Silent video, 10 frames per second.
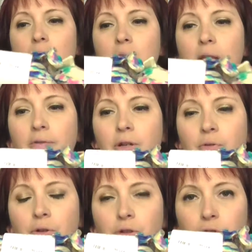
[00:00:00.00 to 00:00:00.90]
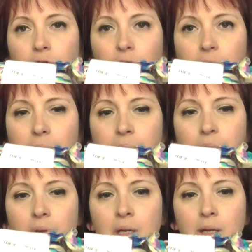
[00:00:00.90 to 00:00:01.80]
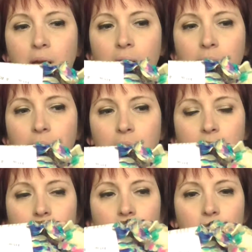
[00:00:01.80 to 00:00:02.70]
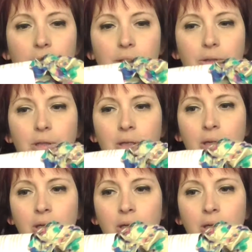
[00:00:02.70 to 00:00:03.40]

Leftovers from the textile mills.